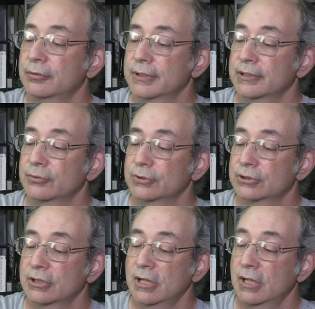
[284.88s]
do things,
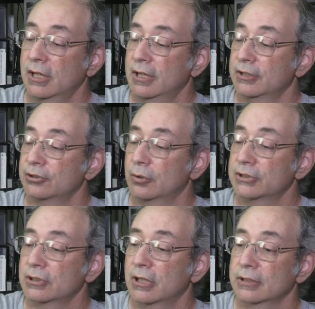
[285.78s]
which is
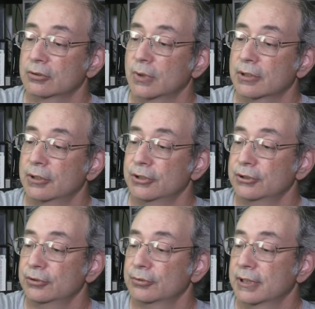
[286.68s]
always a lot quicker to
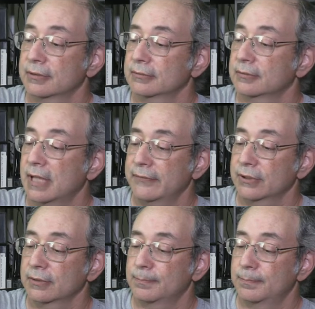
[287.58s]
do than
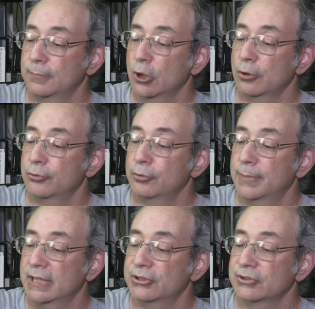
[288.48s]
having to go through
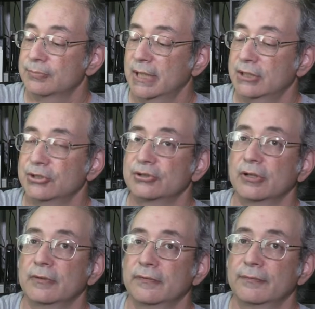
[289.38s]
pages and pages
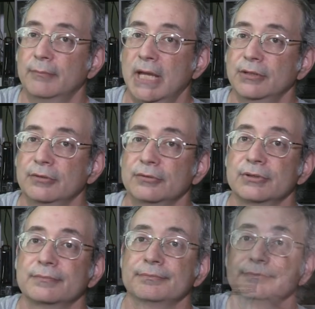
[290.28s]
of menus.